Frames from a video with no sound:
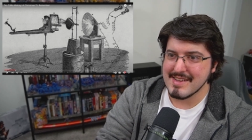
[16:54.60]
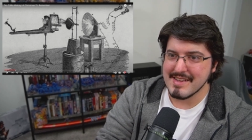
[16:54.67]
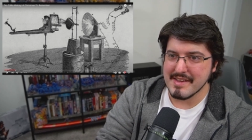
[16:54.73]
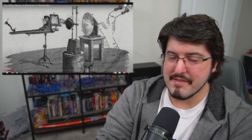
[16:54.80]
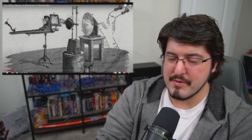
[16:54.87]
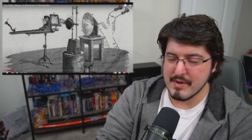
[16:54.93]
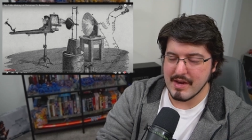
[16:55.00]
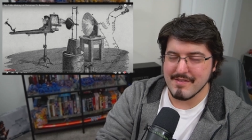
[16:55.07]

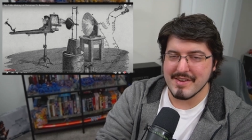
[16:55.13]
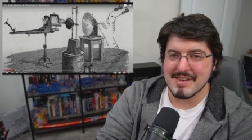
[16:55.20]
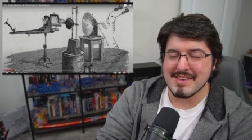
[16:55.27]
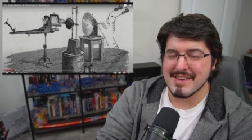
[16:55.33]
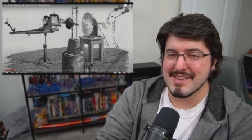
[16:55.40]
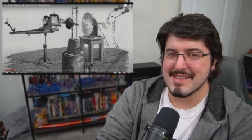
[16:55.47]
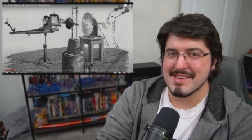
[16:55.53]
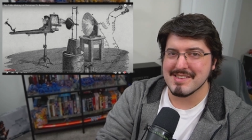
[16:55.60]
If you have
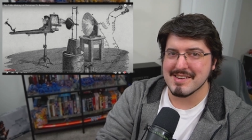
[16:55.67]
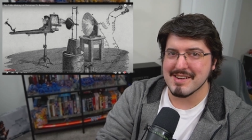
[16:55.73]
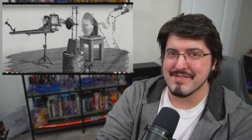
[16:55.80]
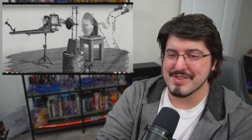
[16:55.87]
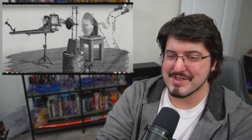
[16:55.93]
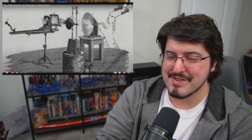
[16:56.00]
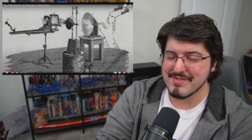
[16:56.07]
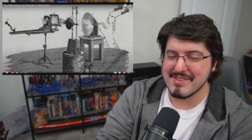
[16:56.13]
AT&T
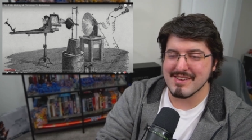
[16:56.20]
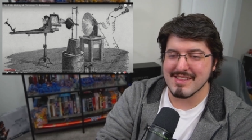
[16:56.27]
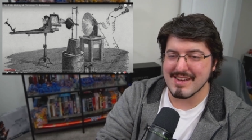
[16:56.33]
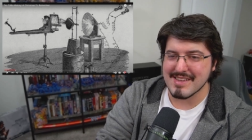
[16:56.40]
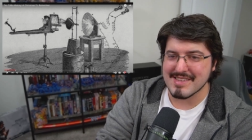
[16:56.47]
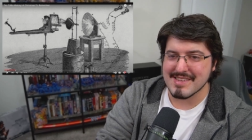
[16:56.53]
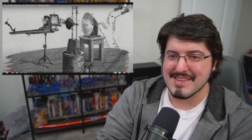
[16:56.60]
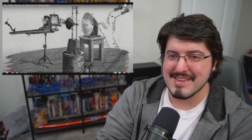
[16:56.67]
service, you
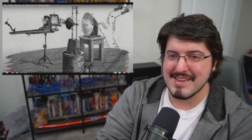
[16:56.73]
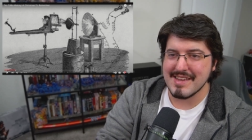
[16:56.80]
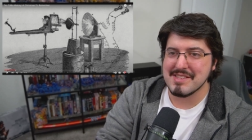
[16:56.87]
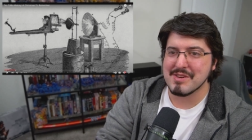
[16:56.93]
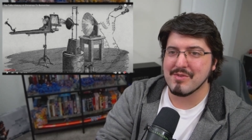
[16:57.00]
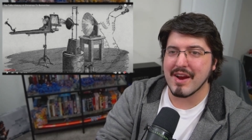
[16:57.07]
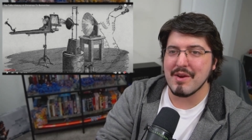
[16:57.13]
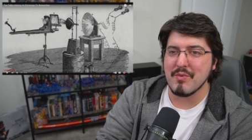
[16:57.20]
realize it's
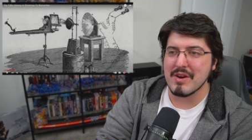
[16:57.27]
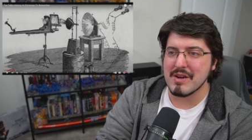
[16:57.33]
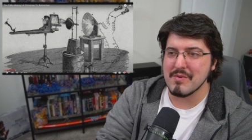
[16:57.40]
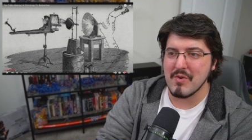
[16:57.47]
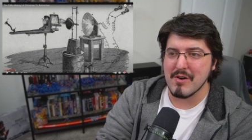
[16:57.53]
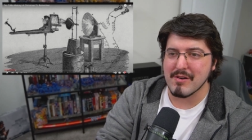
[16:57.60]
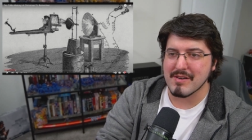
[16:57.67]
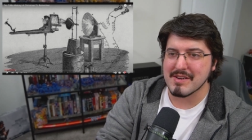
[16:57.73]
great where it
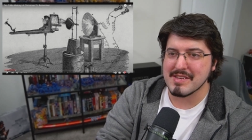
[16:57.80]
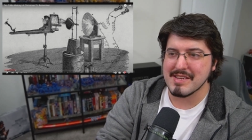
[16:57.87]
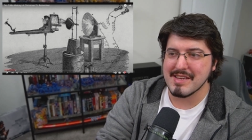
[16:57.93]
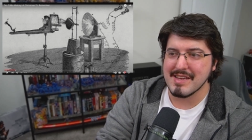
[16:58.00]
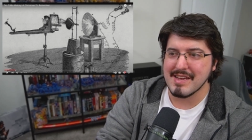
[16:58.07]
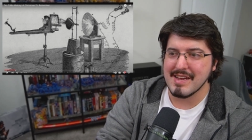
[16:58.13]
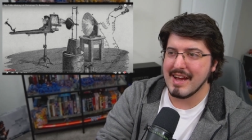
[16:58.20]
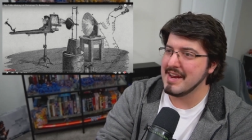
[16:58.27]
works,
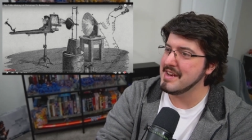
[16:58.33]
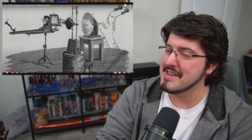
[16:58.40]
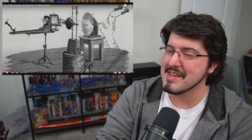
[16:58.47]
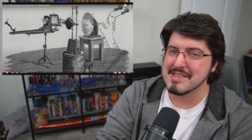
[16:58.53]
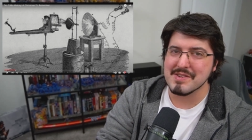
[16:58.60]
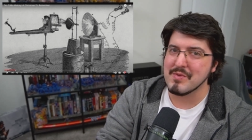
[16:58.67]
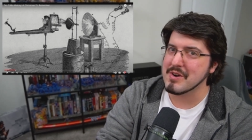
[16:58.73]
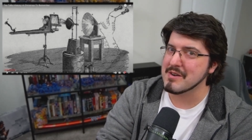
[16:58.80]
and it
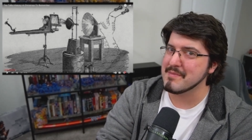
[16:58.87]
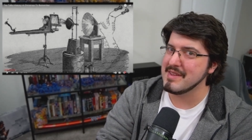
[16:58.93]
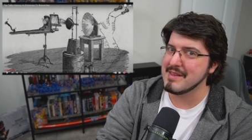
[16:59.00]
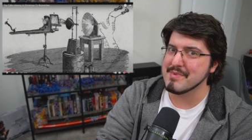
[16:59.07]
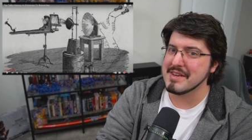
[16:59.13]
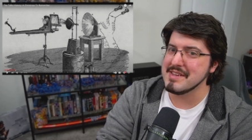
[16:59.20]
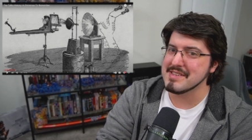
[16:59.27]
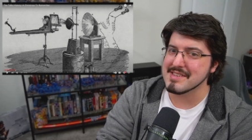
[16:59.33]
doesn't work many
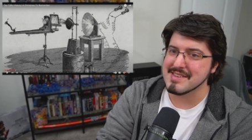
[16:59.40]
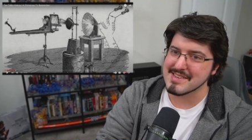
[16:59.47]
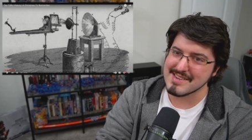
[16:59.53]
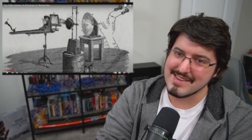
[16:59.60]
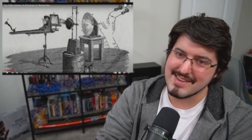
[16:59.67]
places.